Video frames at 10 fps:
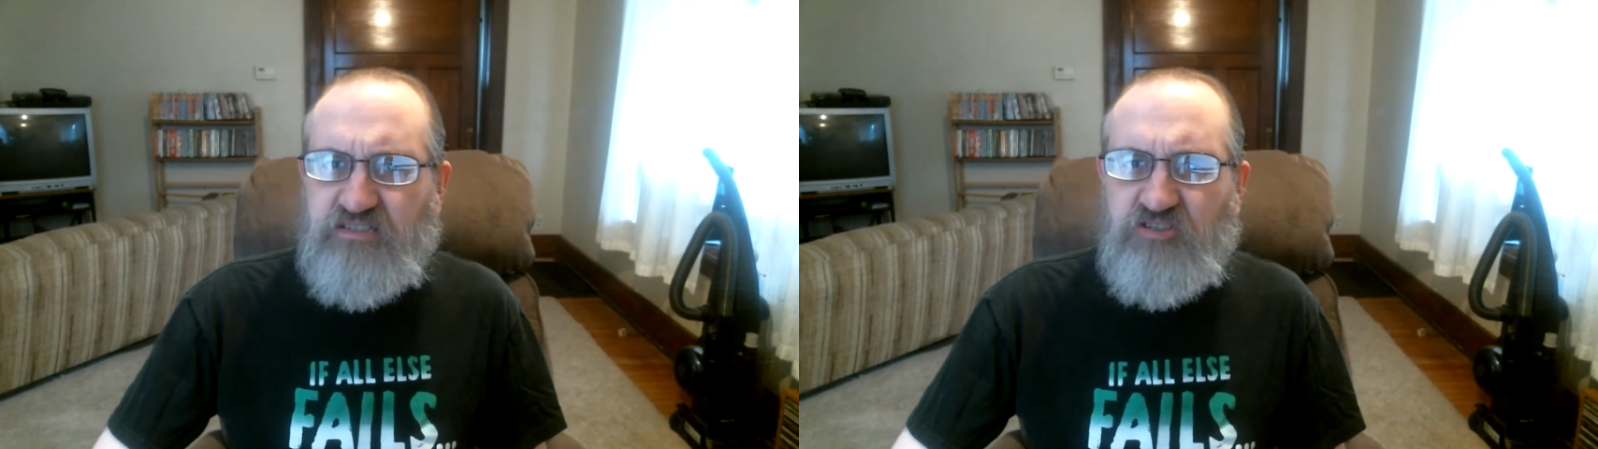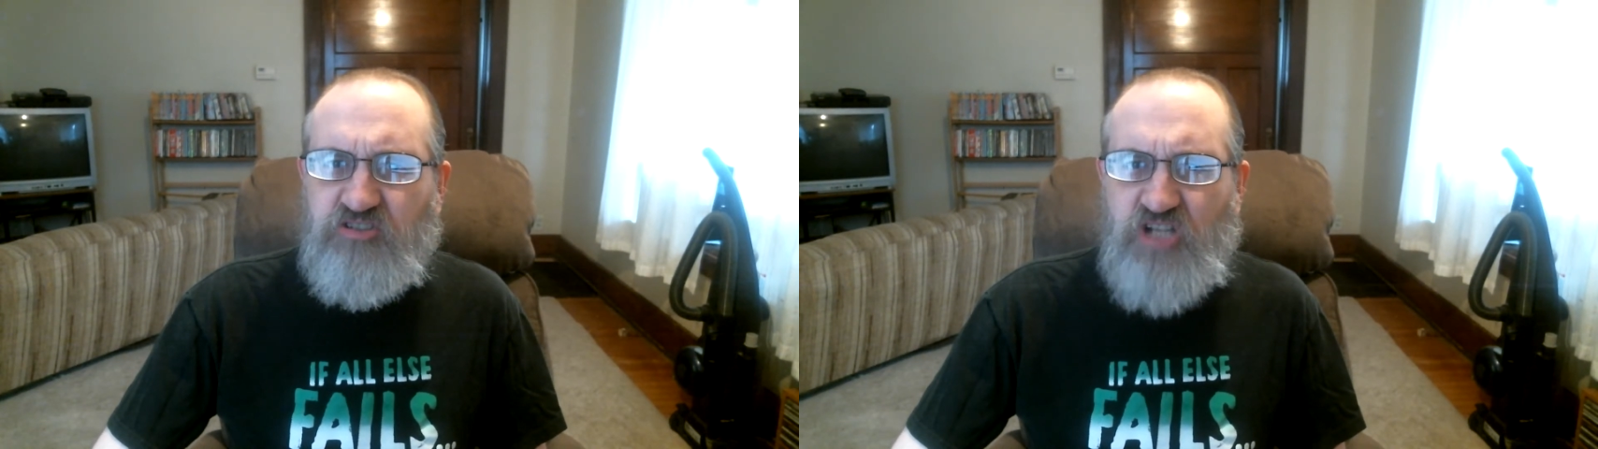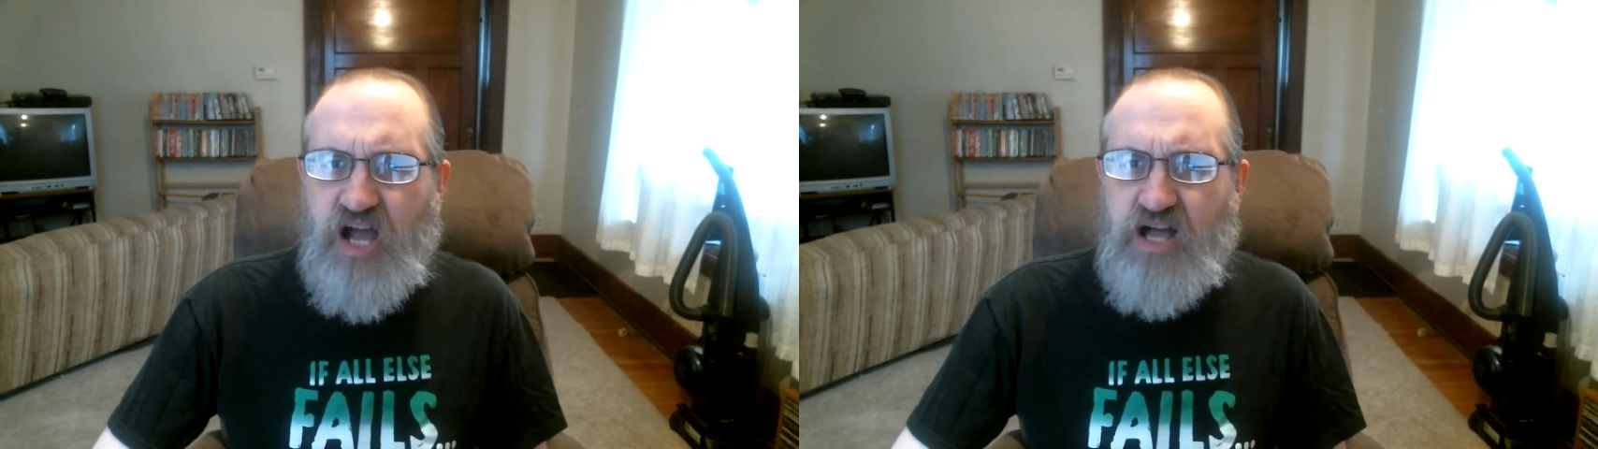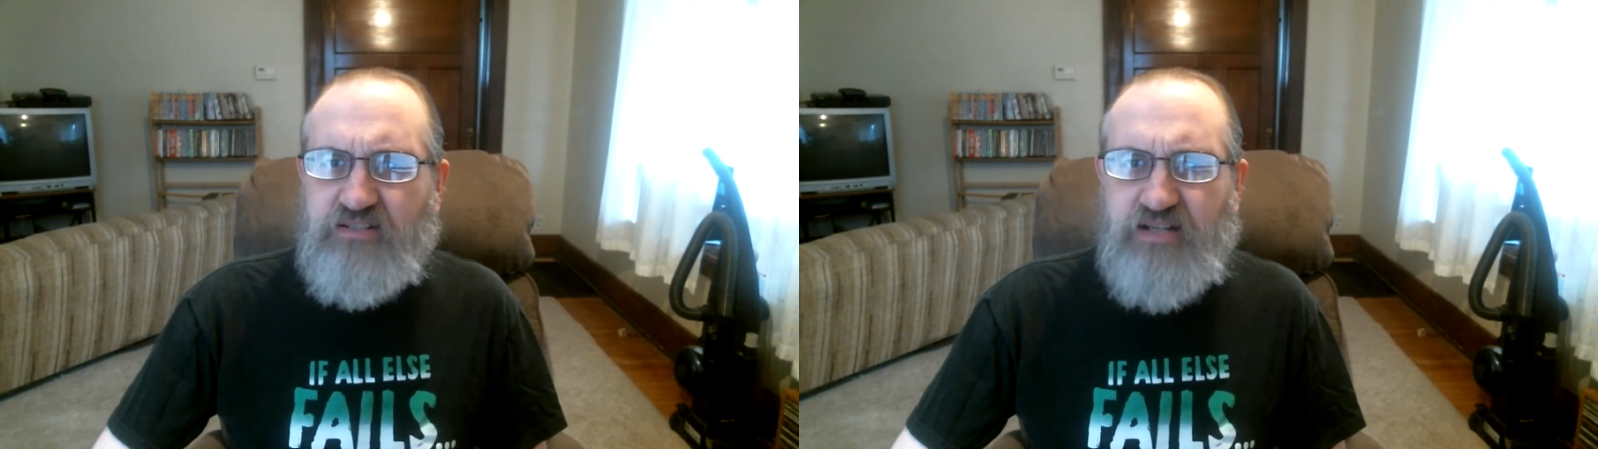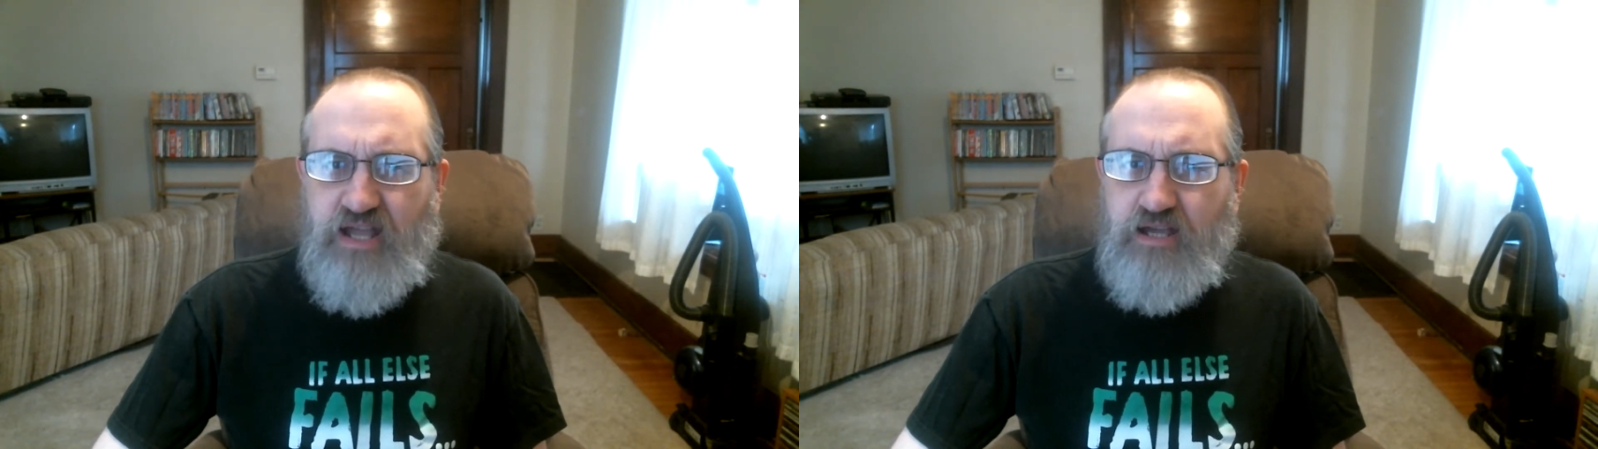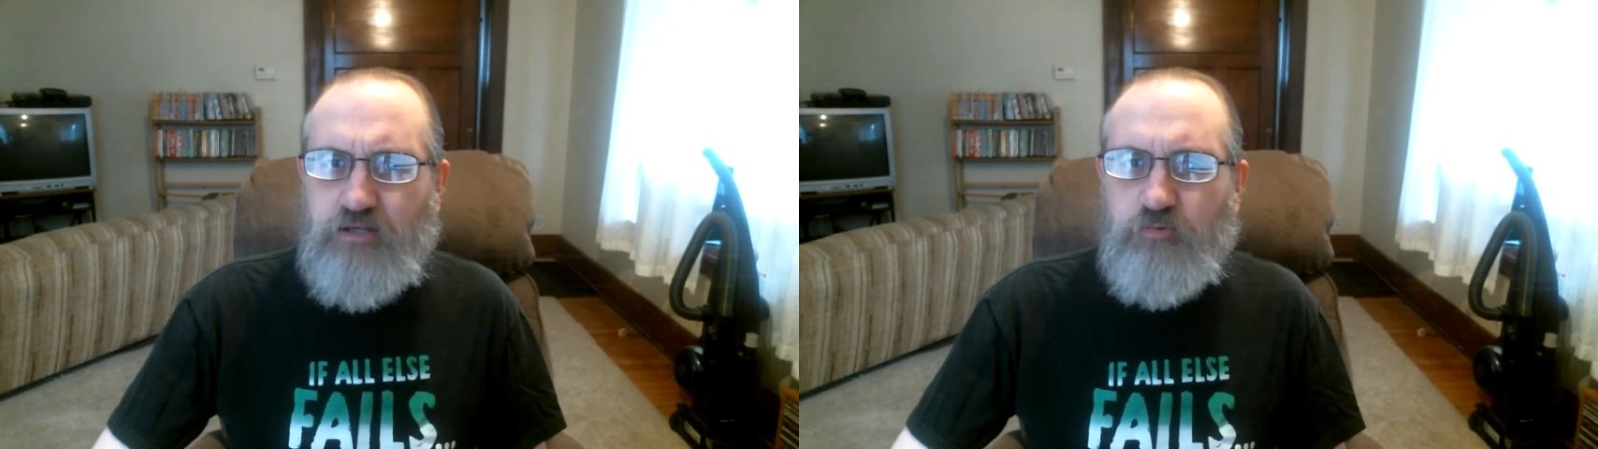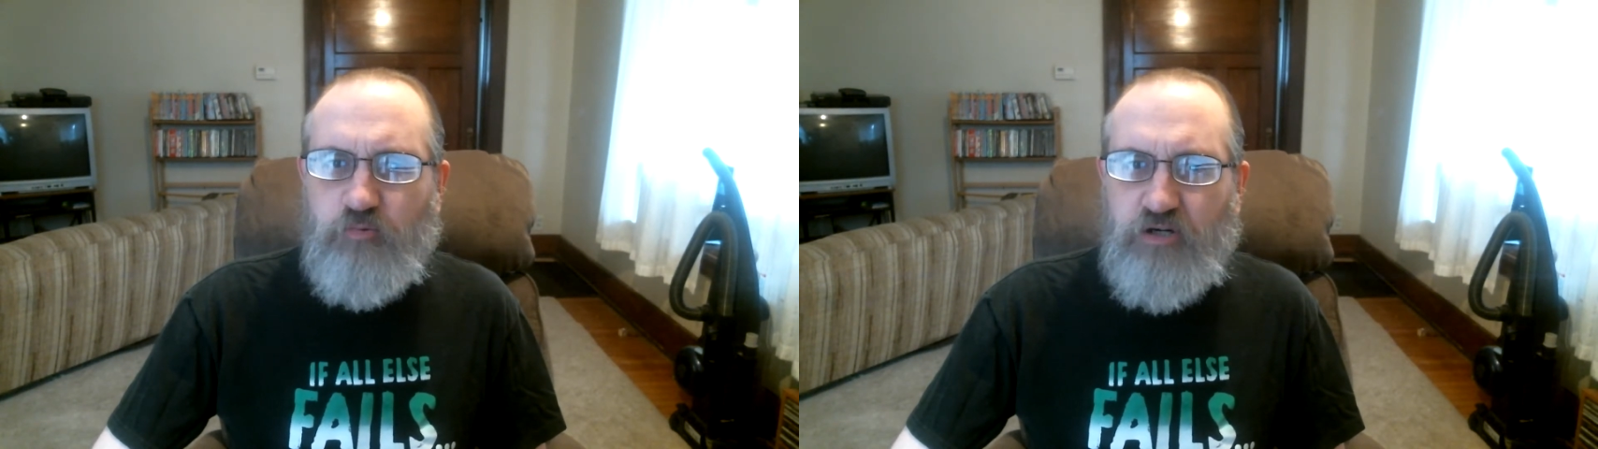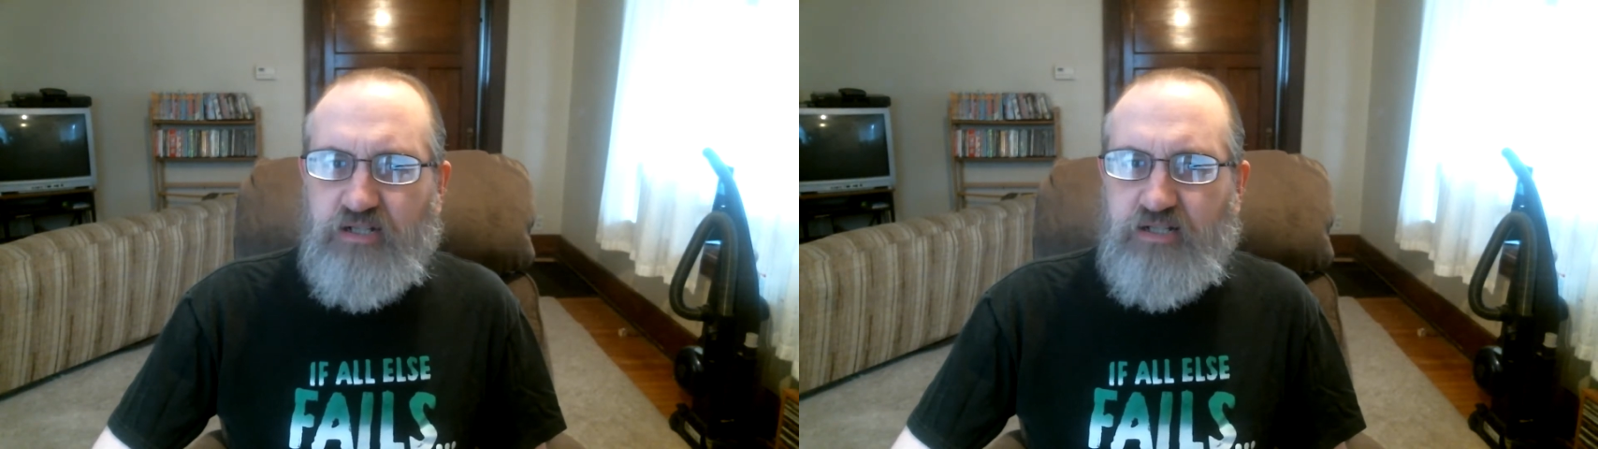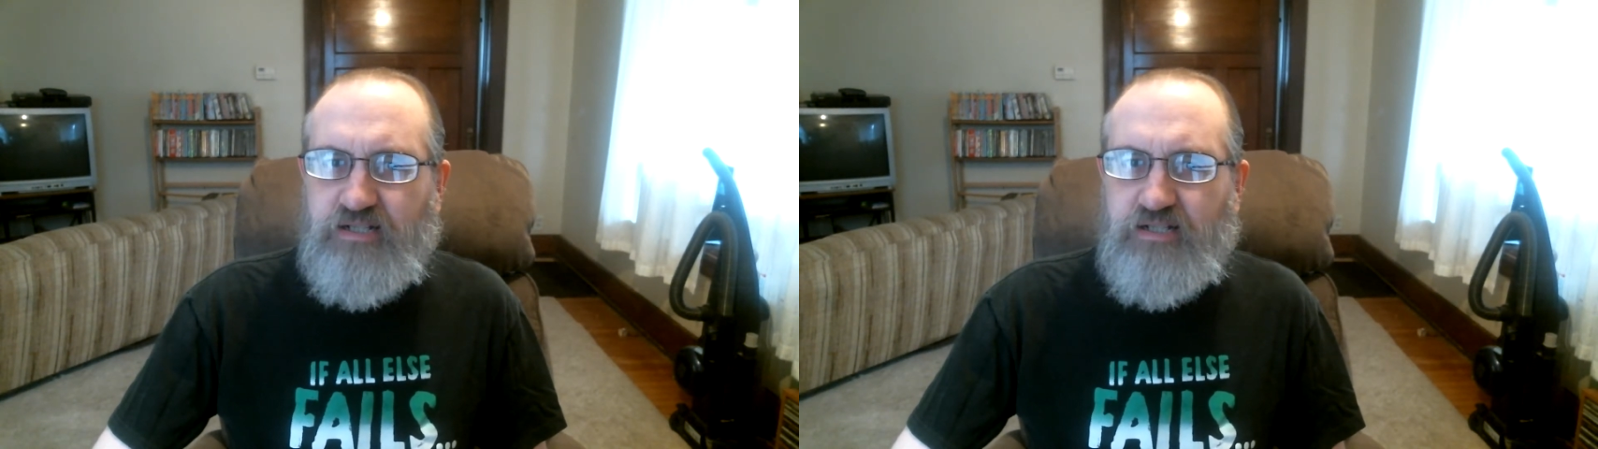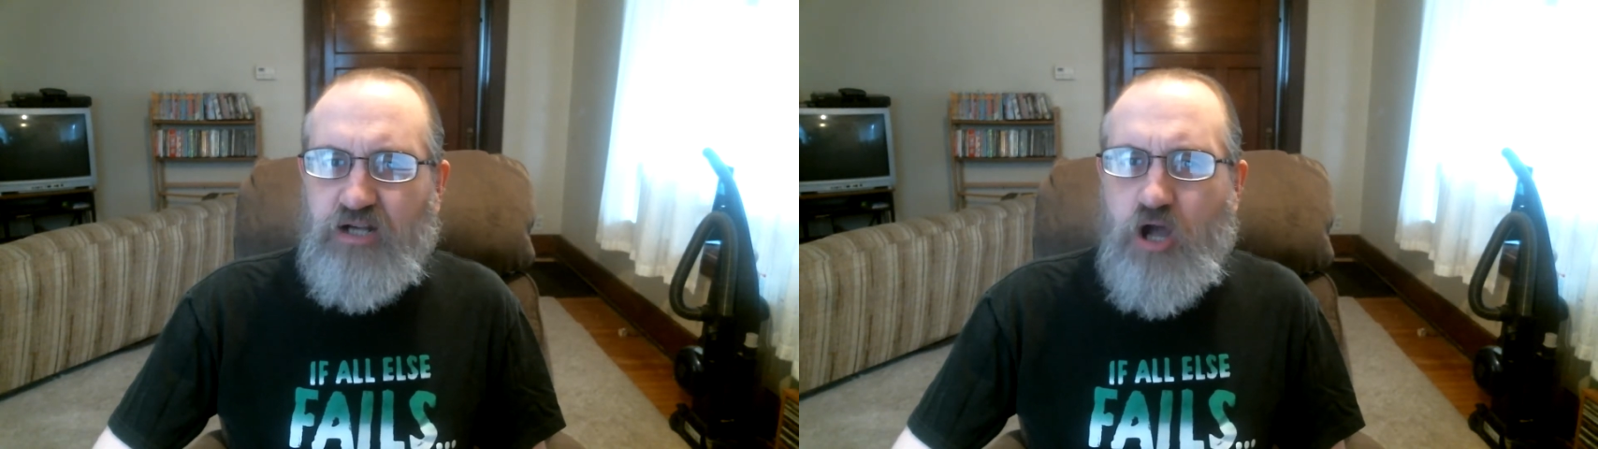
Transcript: to John Henry,